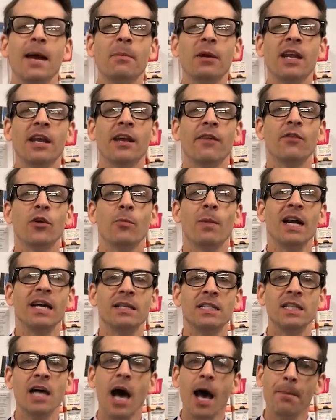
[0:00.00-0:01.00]
I'm going to give you my
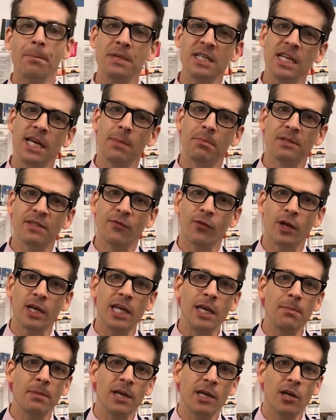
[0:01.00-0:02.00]
top tips for
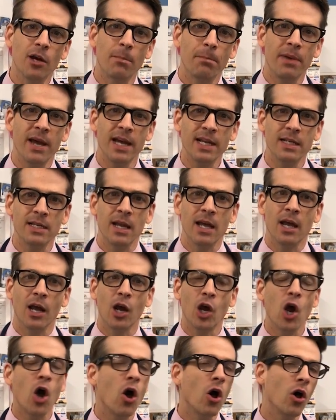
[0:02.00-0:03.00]
keeping your pet
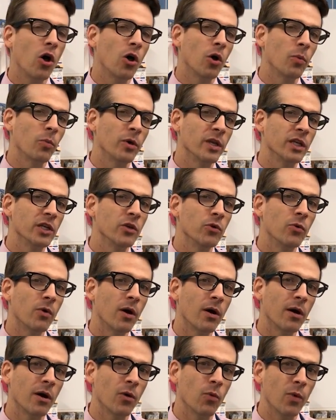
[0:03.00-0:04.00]
calm when you
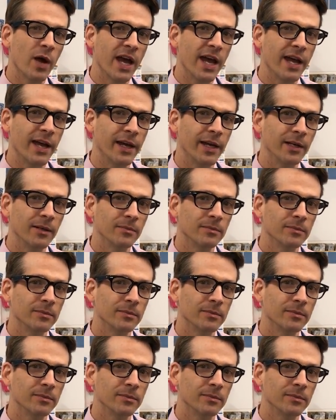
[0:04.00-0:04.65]
are away.